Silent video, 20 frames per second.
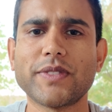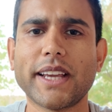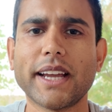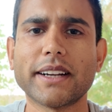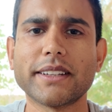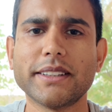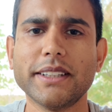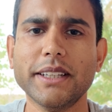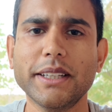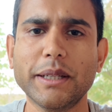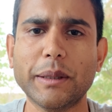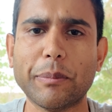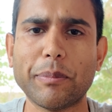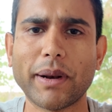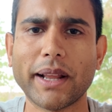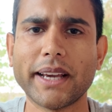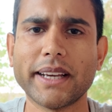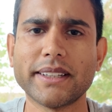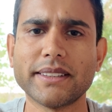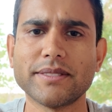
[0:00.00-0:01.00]
get the
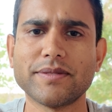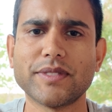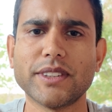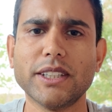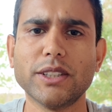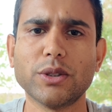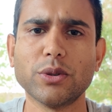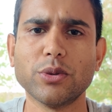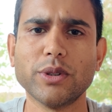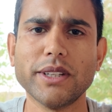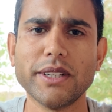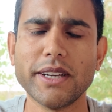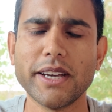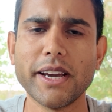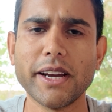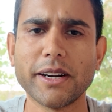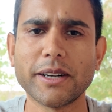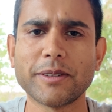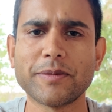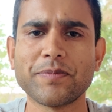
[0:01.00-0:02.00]
plane into the
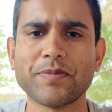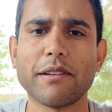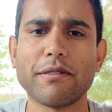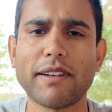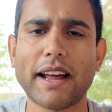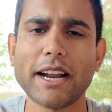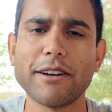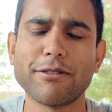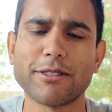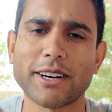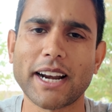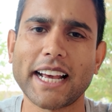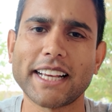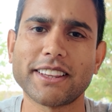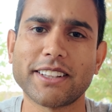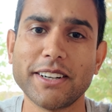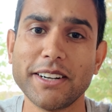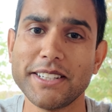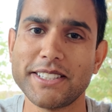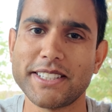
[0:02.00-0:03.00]
air and fly it for like
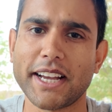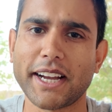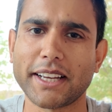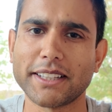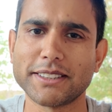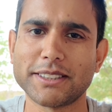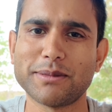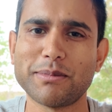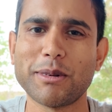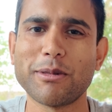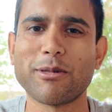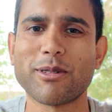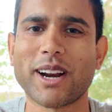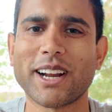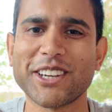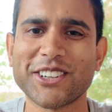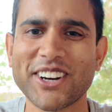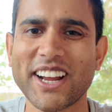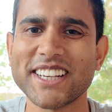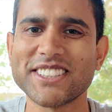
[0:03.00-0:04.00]
30 seconds before
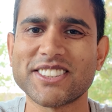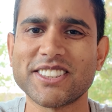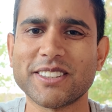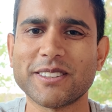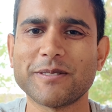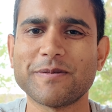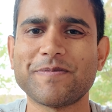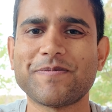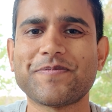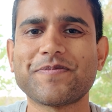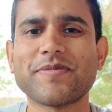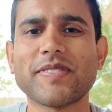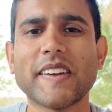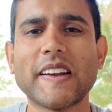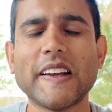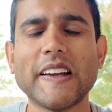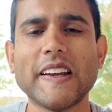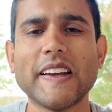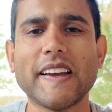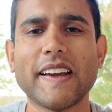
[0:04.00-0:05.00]
I crashed it.
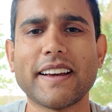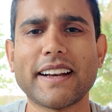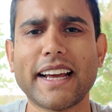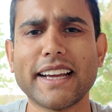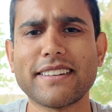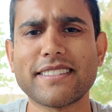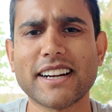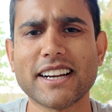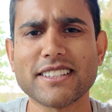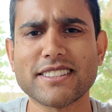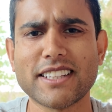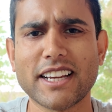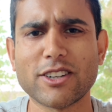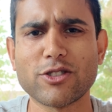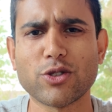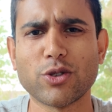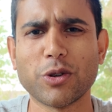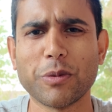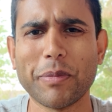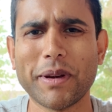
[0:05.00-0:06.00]
And I crashed that
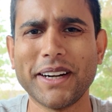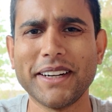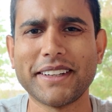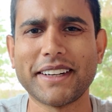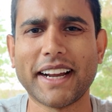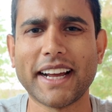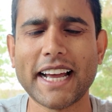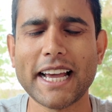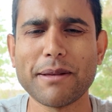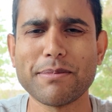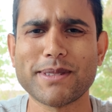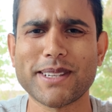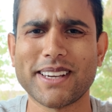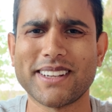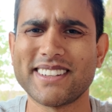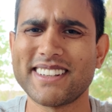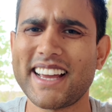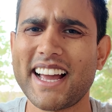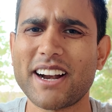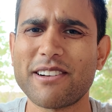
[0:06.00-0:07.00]
drone many times
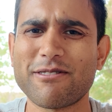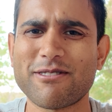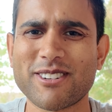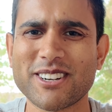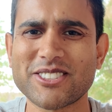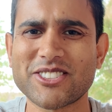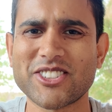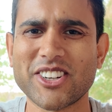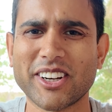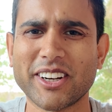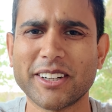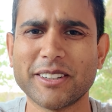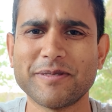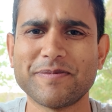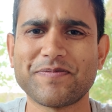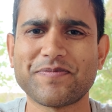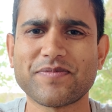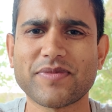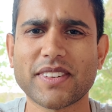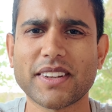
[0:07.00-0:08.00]
and got frustrated
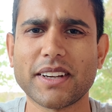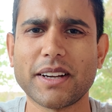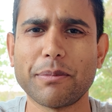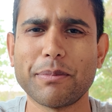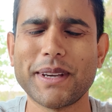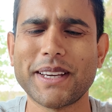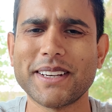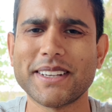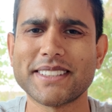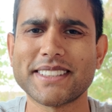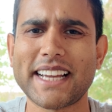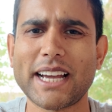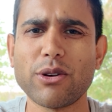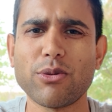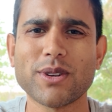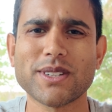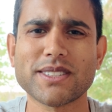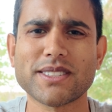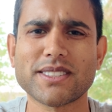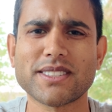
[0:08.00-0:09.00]
because I
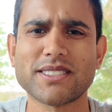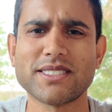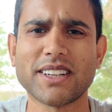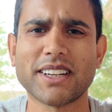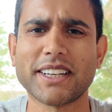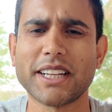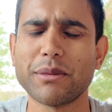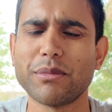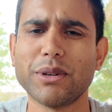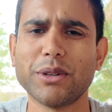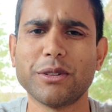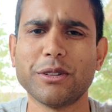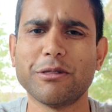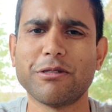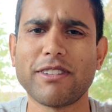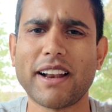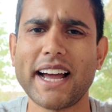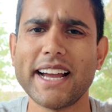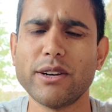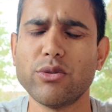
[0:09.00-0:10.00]
was not able to
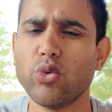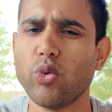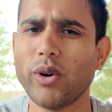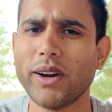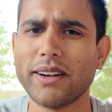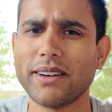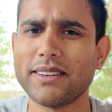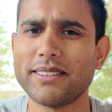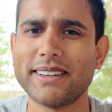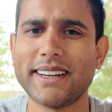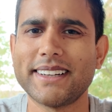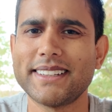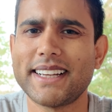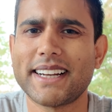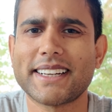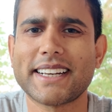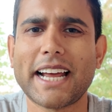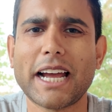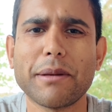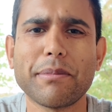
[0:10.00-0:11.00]
fly it well. At
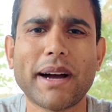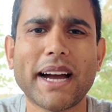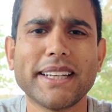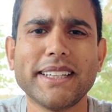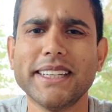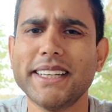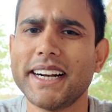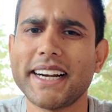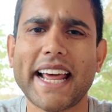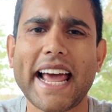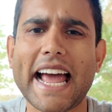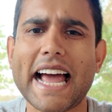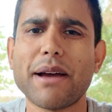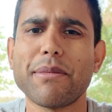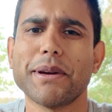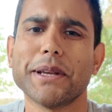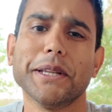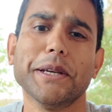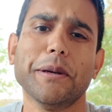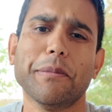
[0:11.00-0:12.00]
that time, I did not
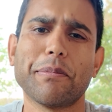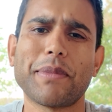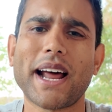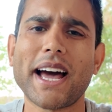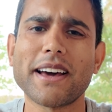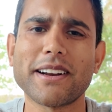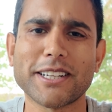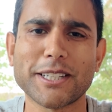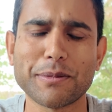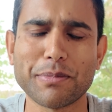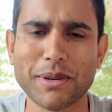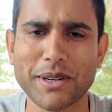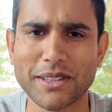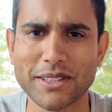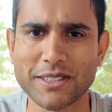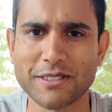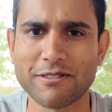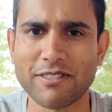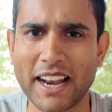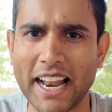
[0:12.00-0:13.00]
have any prior
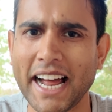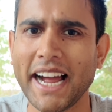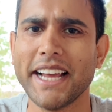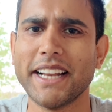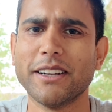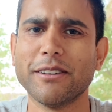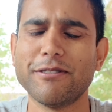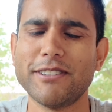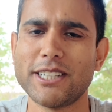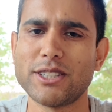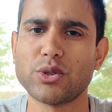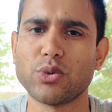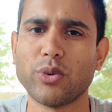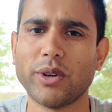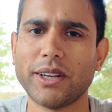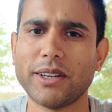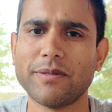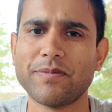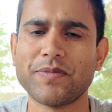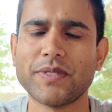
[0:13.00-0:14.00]
experience flying a fixed
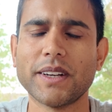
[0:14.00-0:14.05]
wing.